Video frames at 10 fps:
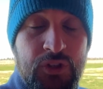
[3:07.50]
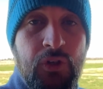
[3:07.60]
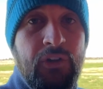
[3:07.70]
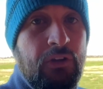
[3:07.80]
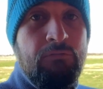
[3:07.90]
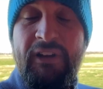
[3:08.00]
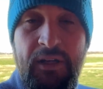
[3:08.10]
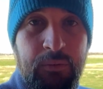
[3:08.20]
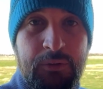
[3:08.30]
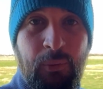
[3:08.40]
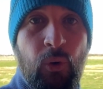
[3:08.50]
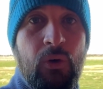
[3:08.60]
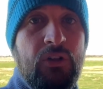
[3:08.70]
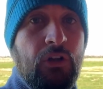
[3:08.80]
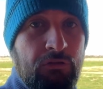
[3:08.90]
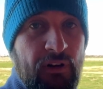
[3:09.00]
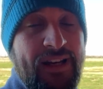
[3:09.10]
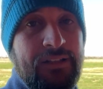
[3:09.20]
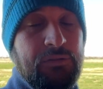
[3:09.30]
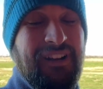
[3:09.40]
good, the read was poor, the
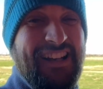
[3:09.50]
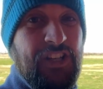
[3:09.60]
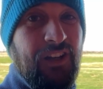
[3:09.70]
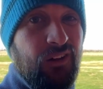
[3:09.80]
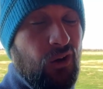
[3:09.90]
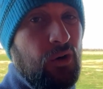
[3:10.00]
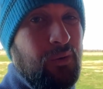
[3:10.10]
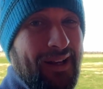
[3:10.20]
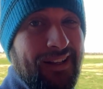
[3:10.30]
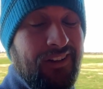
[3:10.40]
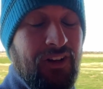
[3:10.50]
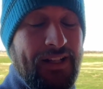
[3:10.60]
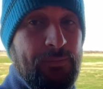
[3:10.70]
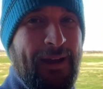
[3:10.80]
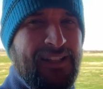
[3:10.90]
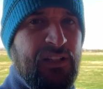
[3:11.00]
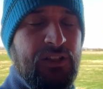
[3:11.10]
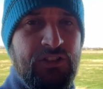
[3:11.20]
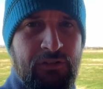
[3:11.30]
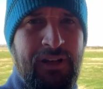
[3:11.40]
greens were actually a lot quicker than I expected
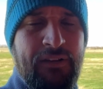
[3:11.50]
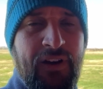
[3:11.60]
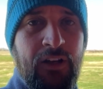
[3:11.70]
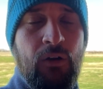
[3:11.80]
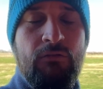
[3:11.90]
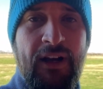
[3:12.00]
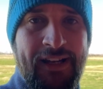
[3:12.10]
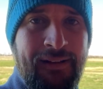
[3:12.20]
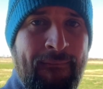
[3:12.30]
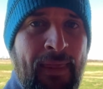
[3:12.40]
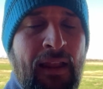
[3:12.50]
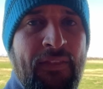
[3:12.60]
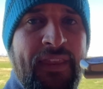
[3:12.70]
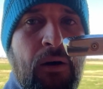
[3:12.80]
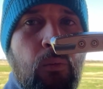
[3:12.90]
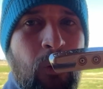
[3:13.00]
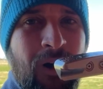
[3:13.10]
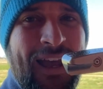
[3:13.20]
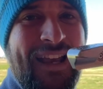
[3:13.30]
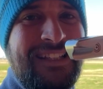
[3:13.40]
considering they've had a lot of rain. Now
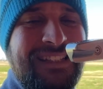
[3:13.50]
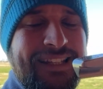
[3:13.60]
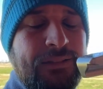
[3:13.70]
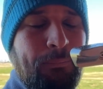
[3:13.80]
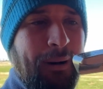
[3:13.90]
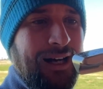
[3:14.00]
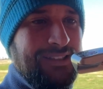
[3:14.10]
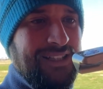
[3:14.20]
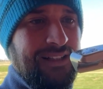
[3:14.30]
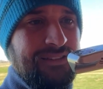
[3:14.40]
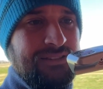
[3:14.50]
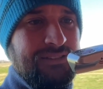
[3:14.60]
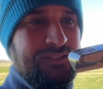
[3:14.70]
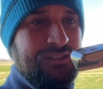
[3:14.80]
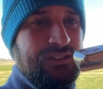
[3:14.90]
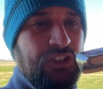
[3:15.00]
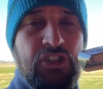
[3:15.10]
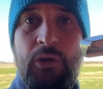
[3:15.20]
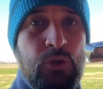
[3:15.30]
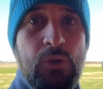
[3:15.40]
why is this putter
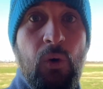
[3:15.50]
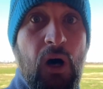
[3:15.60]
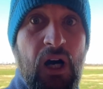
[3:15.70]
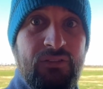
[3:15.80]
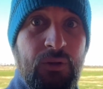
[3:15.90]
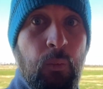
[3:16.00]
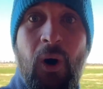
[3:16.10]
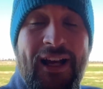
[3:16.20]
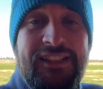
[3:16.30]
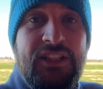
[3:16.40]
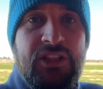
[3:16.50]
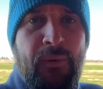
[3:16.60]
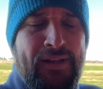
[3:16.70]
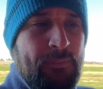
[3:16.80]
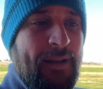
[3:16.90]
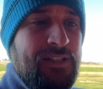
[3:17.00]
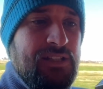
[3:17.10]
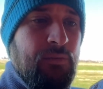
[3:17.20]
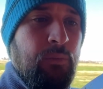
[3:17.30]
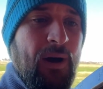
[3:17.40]
so sought after? Why is it so
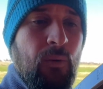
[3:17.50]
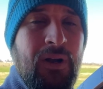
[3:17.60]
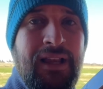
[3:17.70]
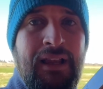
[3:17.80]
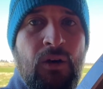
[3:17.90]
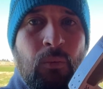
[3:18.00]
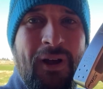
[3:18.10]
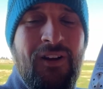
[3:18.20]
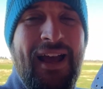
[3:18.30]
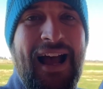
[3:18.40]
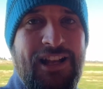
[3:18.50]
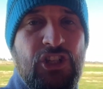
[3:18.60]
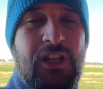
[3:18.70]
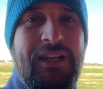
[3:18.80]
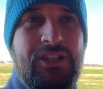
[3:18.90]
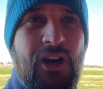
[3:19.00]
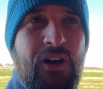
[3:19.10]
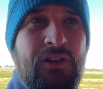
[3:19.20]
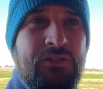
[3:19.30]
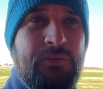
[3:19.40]
expensive? Well, when I actually
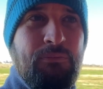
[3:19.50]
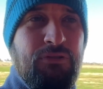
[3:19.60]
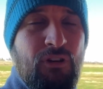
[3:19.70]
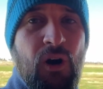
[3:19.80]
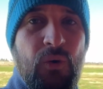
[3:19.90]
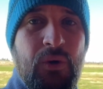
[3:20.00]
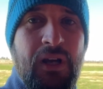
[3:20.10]
turned pro